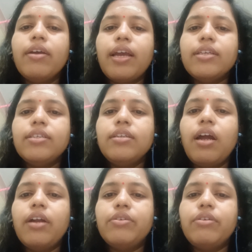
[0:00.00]
Casein
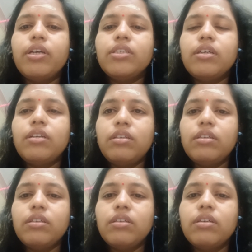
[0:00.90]
hydrolysate,
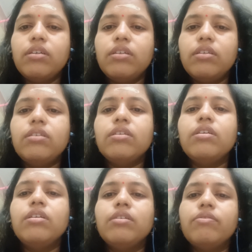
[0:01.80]
rich
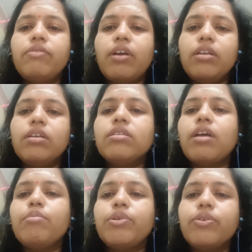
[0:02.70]
in various
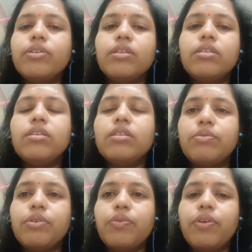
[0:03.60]
amino acids,
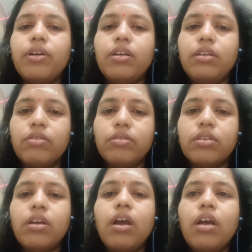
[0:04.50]
is frequently used.